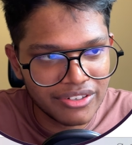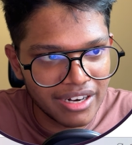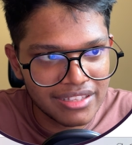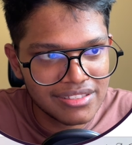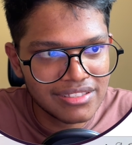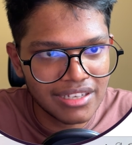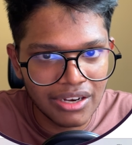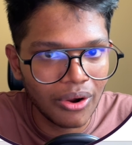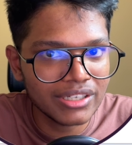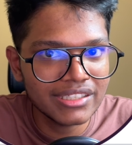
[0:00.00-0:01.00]
runs a
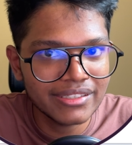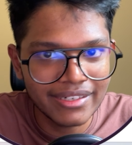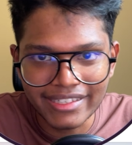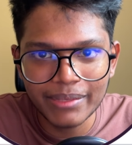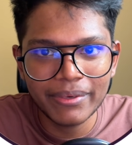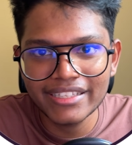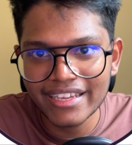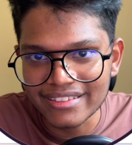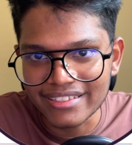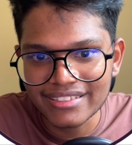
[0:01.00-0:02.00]
lot deeper
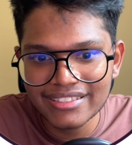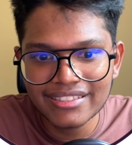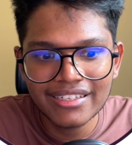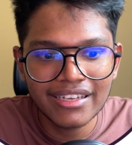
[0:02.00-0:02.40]
than this.